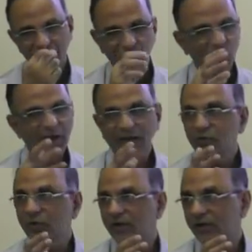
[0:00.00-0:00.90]
it's more
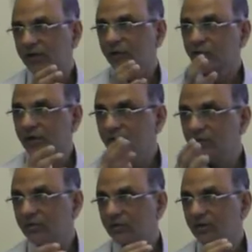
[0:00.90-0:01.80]
accurate. I think you
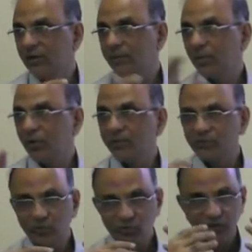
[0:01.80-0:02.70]
can,
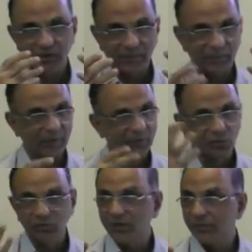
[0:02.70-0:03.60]
eponyms, using eponyms.
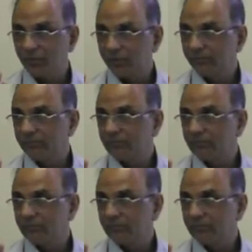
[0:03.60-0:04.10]
What is an eponym?